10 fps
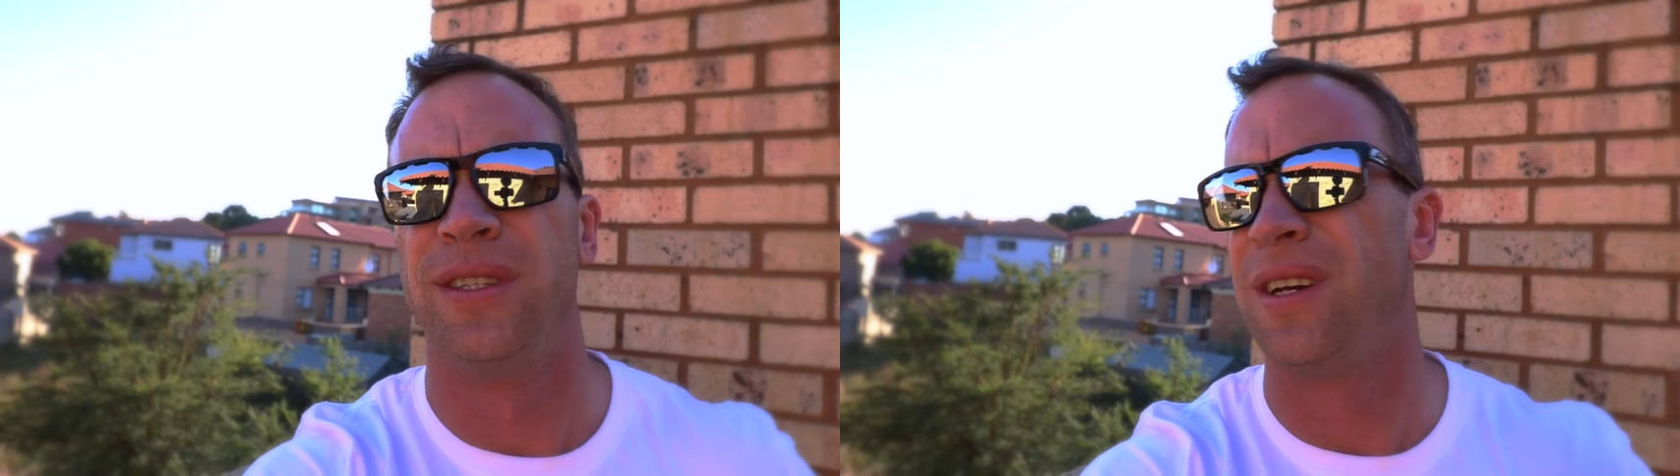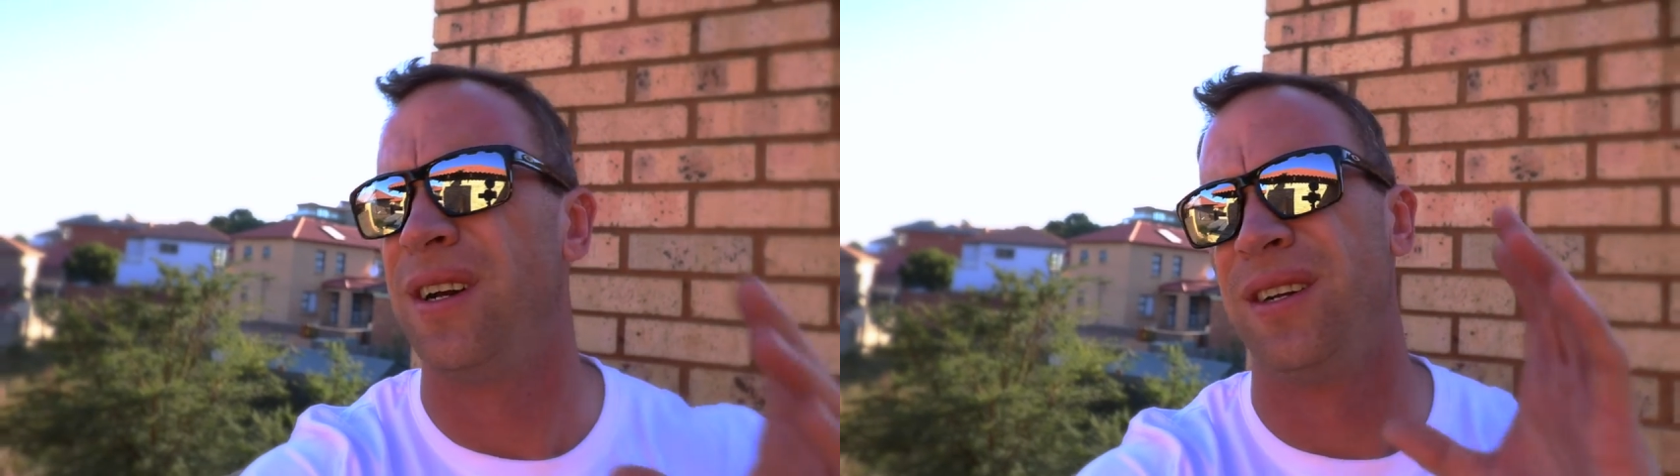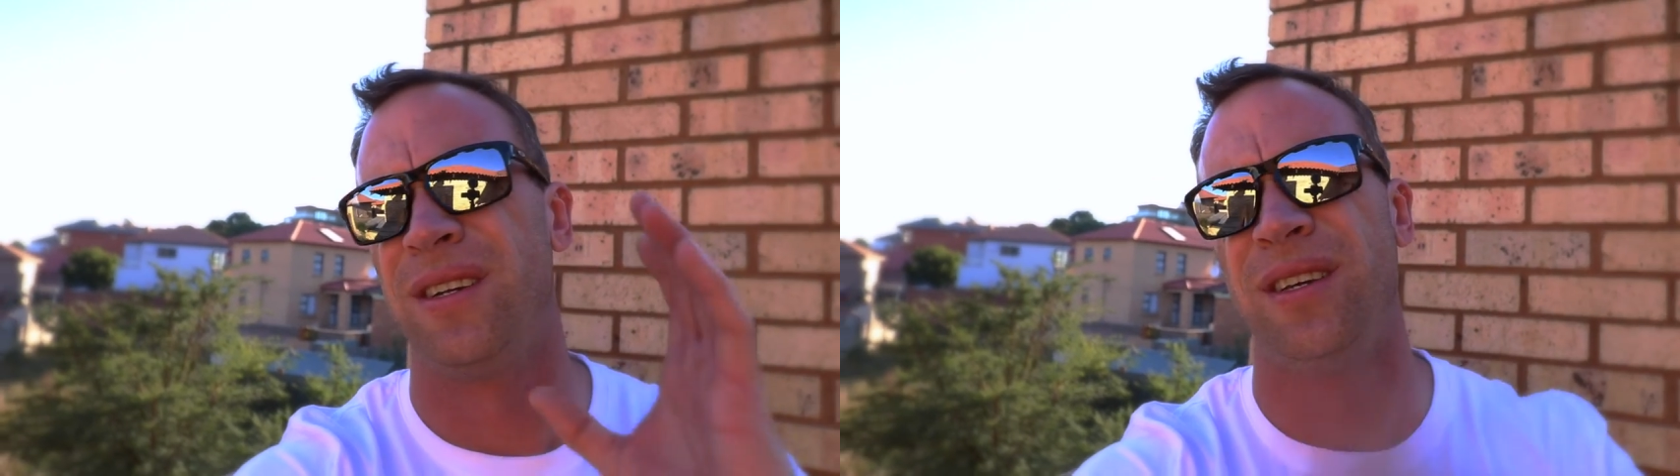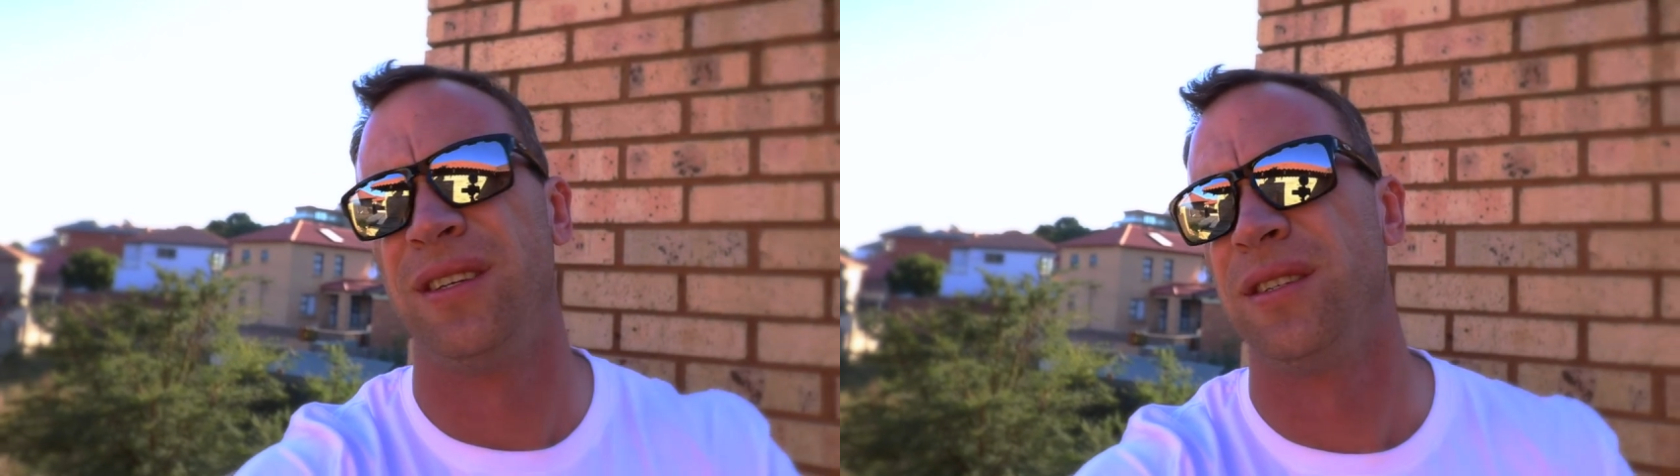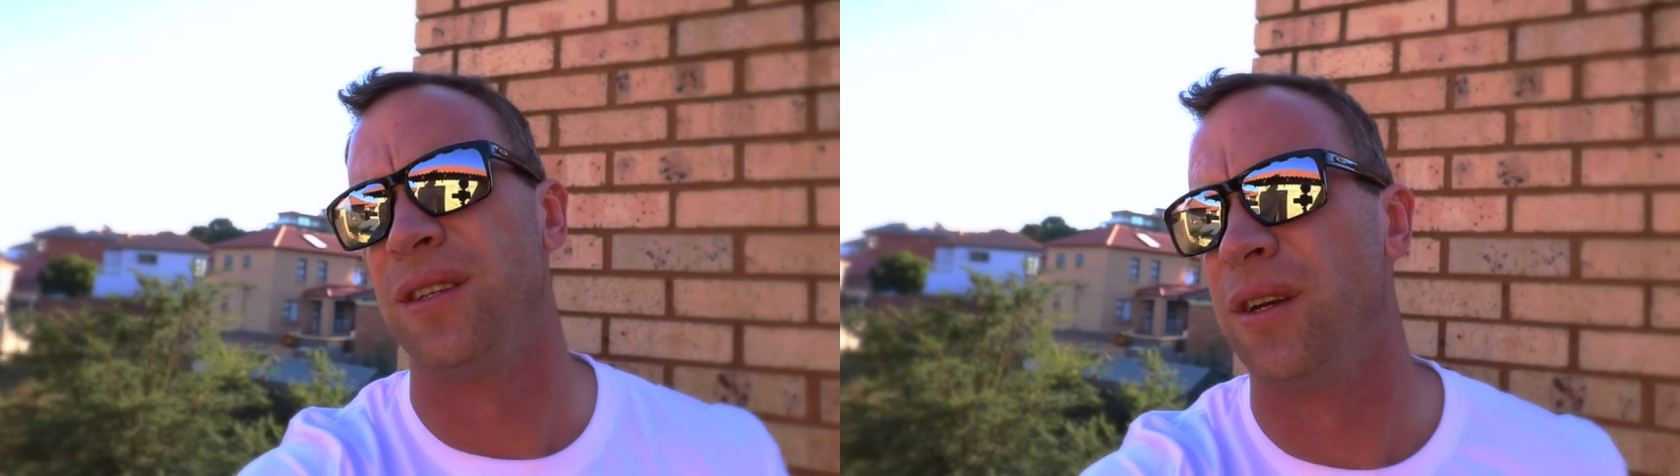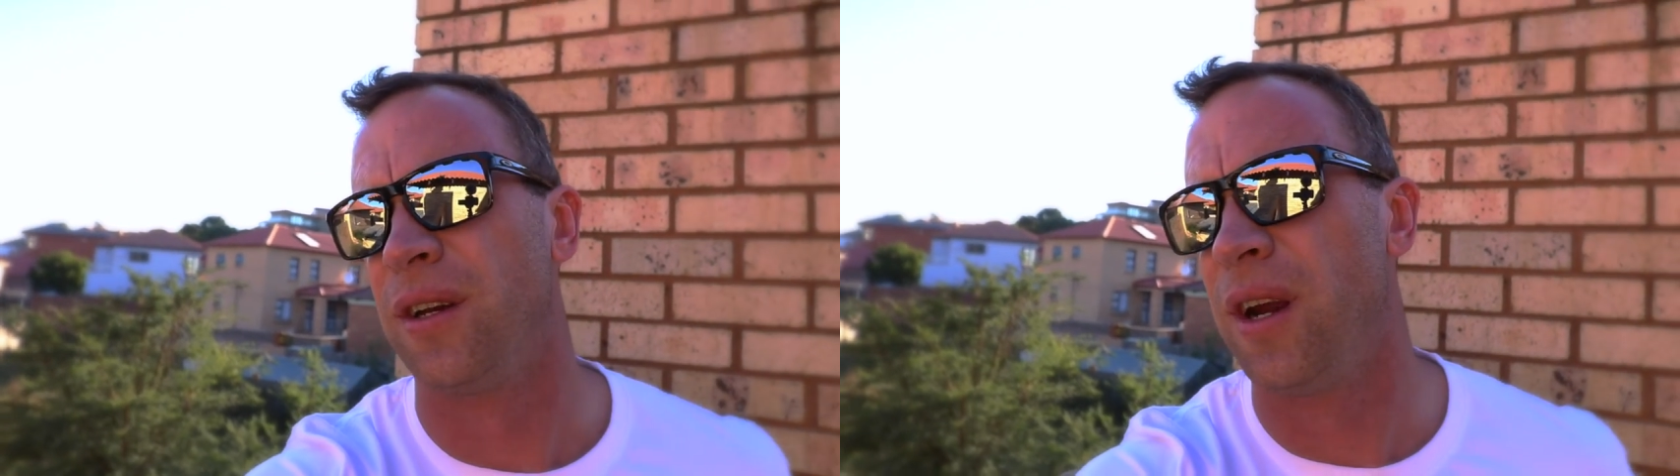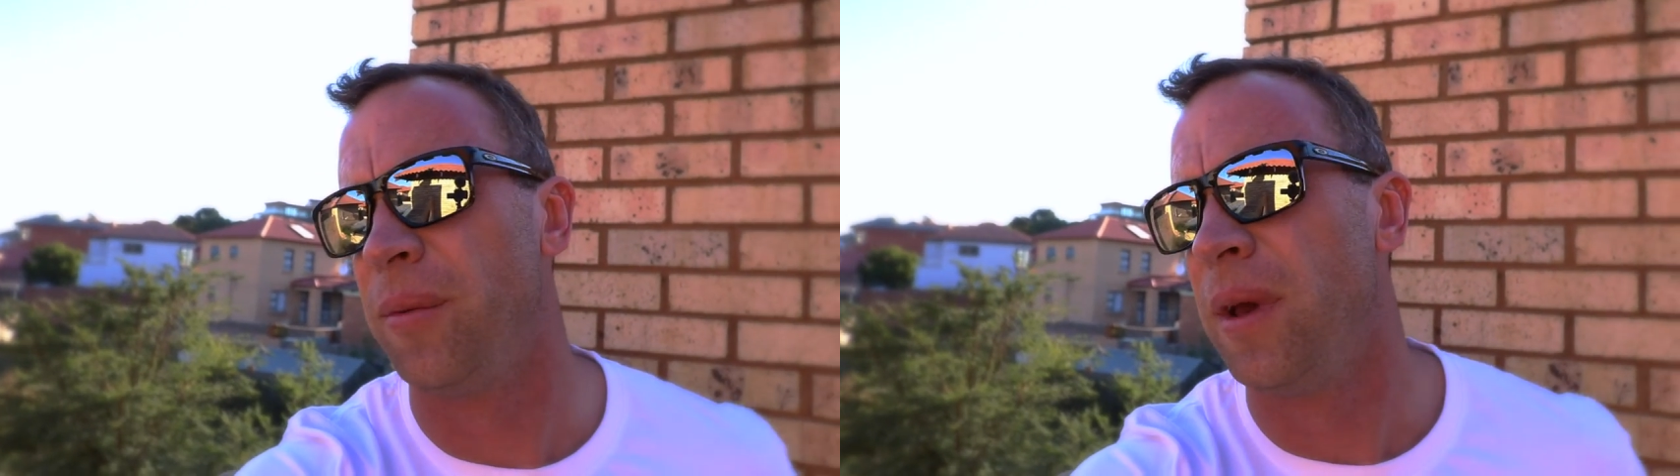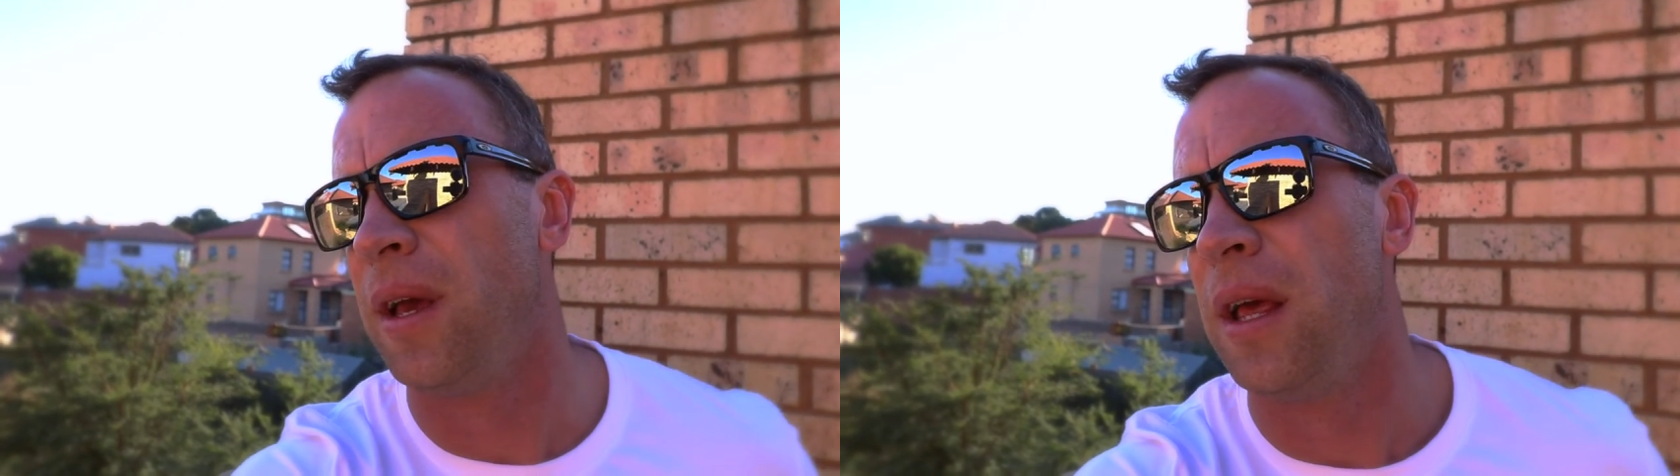It's just a load of crap.